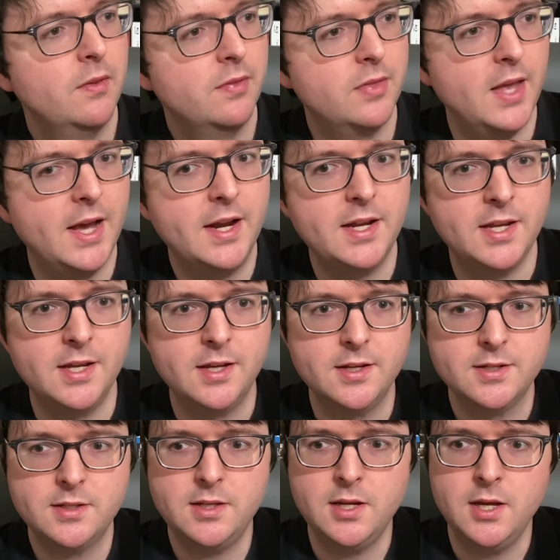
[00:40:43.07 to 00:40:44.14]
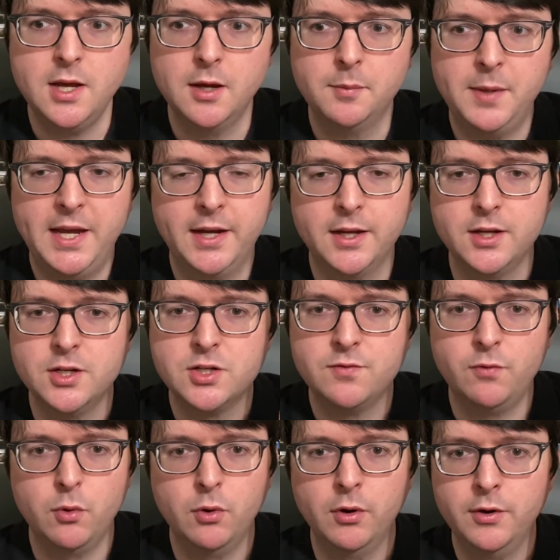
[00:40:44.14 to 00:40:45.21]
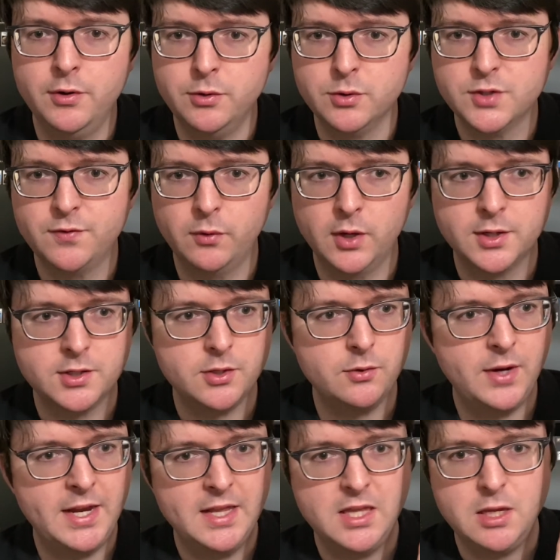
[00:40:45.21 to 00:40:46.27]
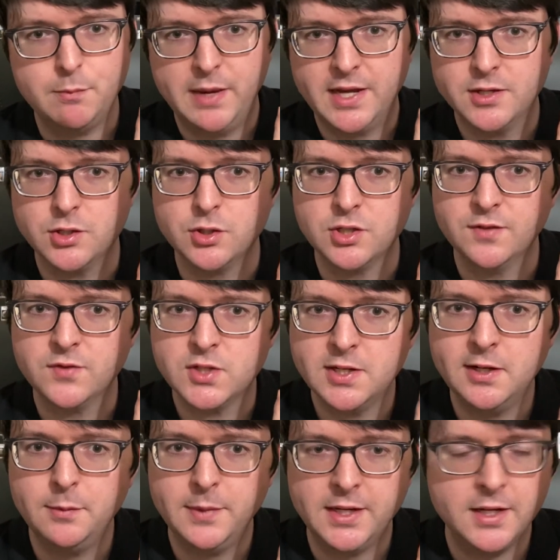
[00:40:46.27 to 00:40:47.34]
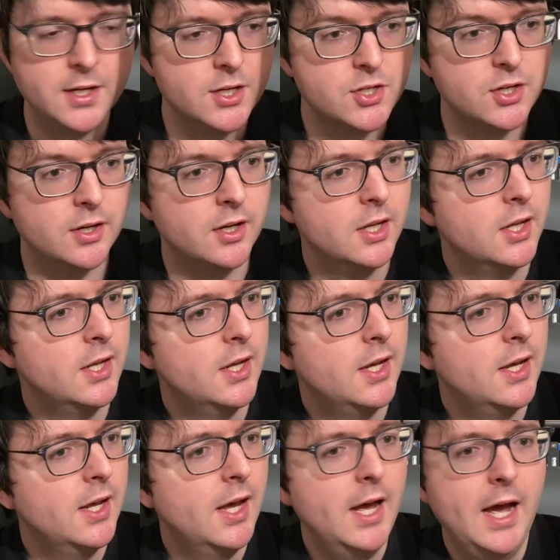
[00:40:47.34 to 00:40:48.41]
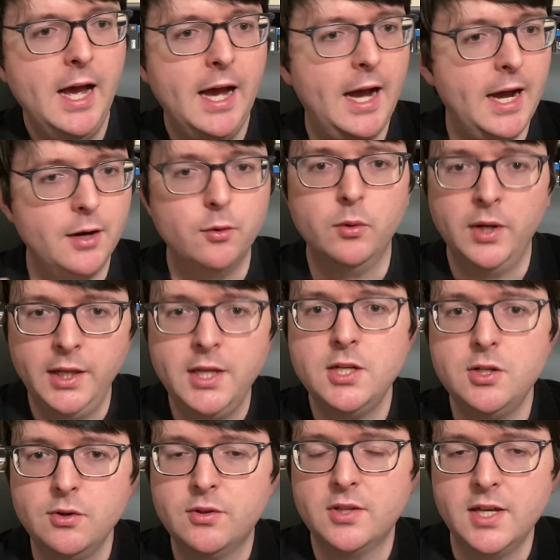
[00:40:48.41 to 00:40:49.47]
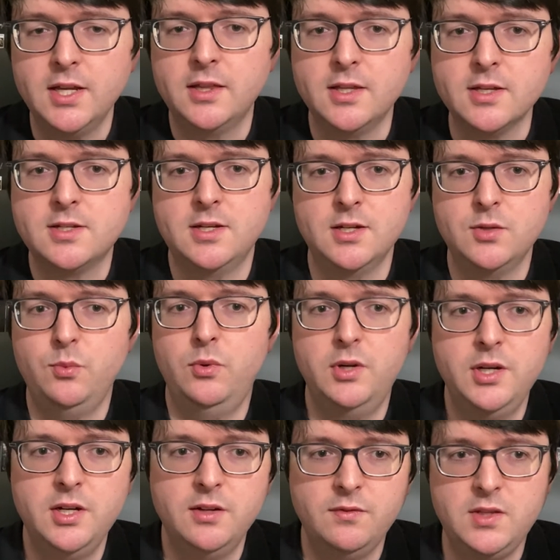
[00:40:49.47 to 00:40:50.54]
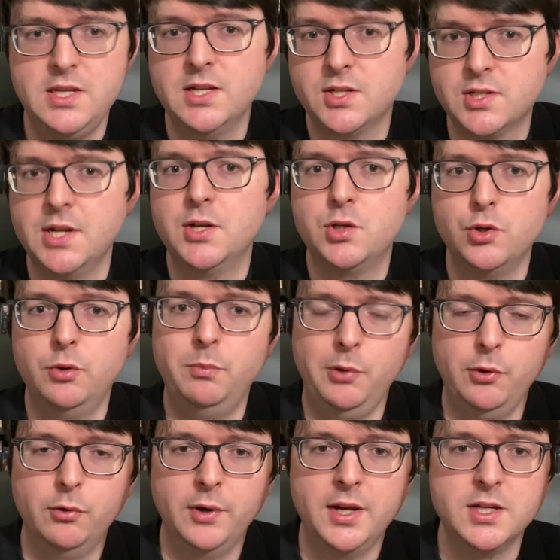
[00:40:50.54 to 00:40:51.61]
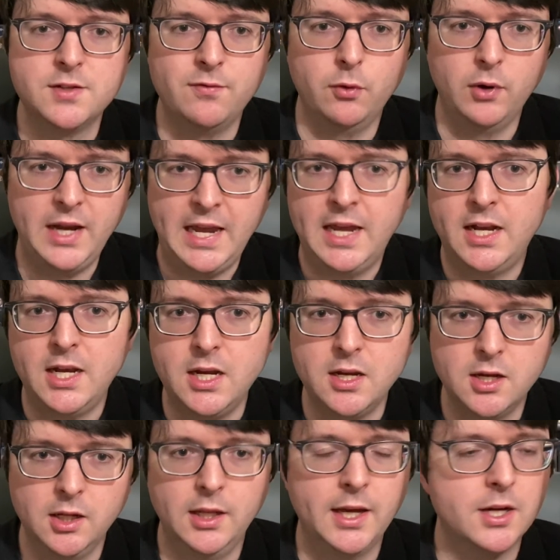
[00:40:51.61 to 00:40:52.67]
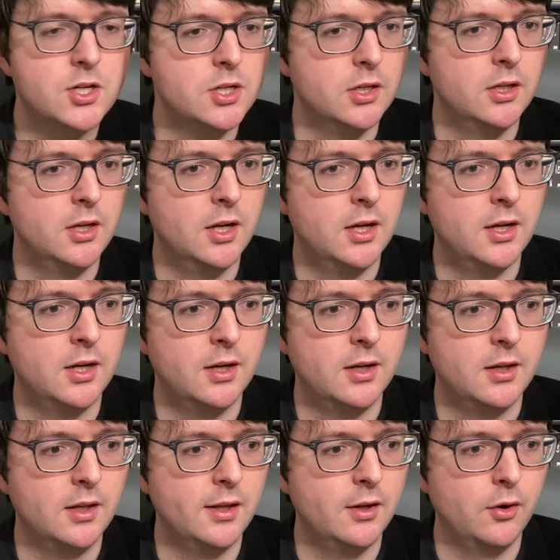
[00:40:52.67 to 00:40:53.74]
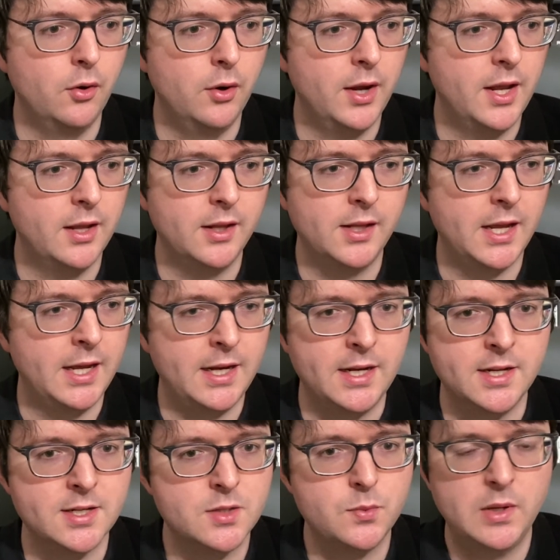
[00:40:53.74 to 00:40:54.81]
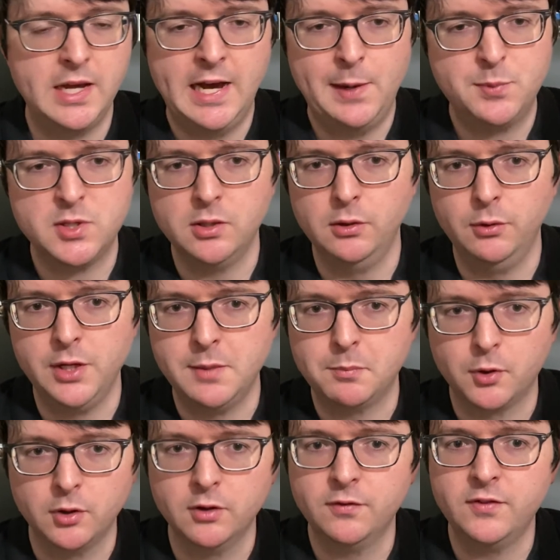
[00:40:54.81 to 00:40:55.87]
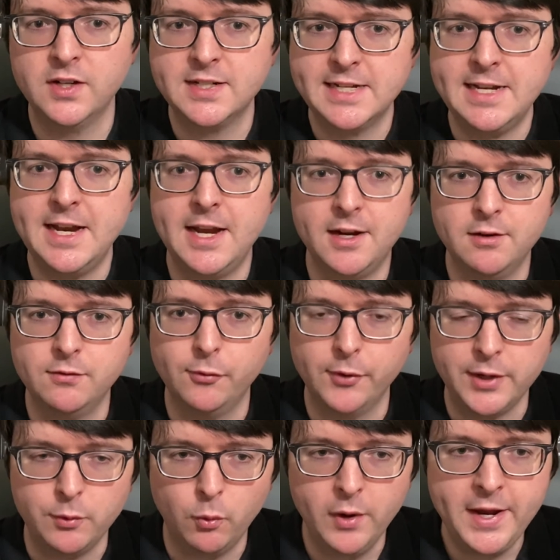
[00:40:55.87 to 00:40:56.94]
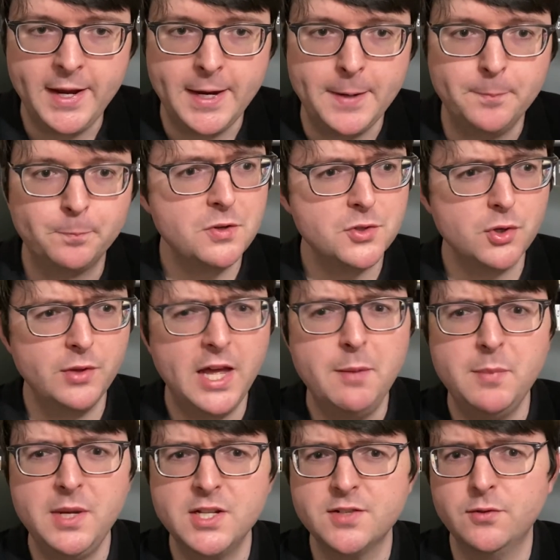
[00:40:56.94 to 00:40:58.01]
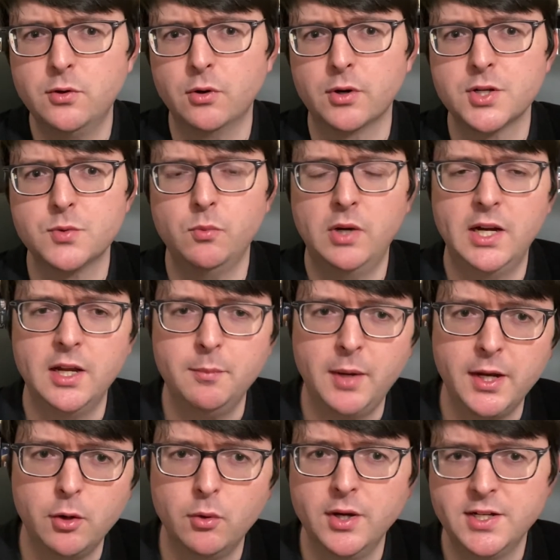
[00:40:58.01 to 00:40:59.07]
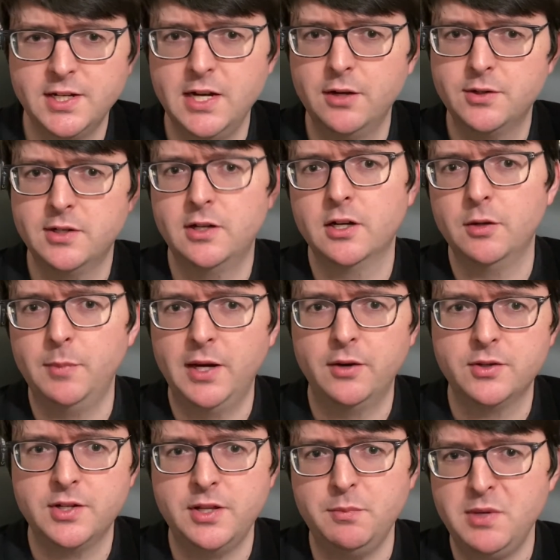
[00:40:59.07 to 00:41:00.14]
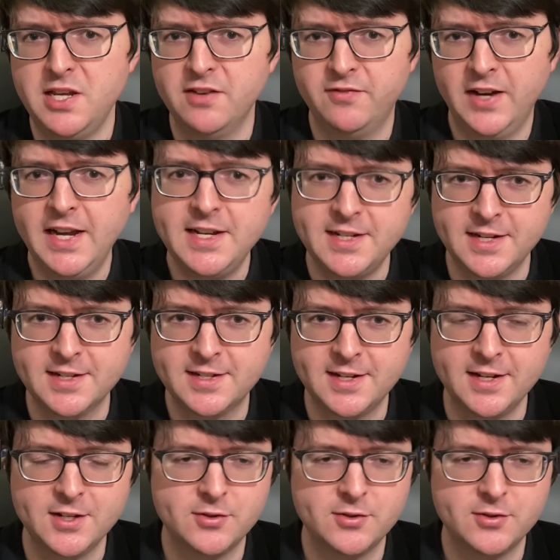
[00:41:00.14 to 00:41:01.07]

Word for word: that is the uh, package for nosferatu in the masters of cinema edition I really do think this is one of the essential Blu-rays for any collection. Uh, it is absolutely perfect in every way. So that means, of course, why am I going to now talk about the BFI disc and